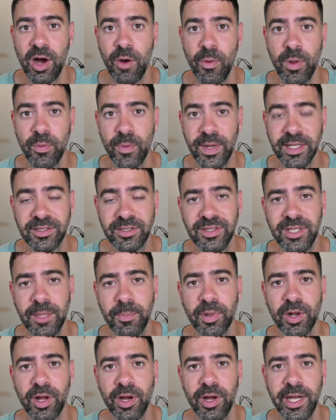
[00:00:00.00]
or we want to
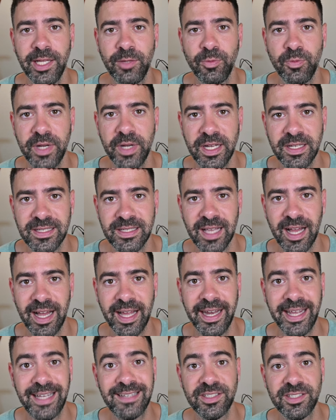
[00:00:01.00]
deploy it with
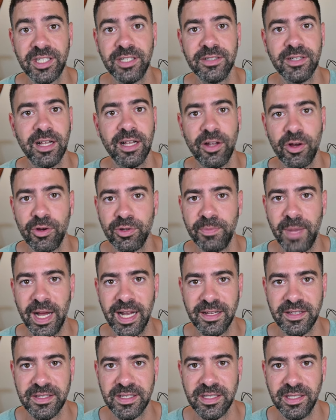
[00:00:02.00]
an external load
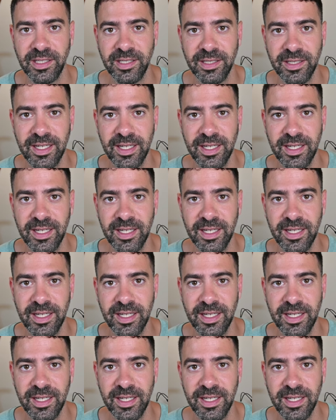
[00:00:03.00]
balancer.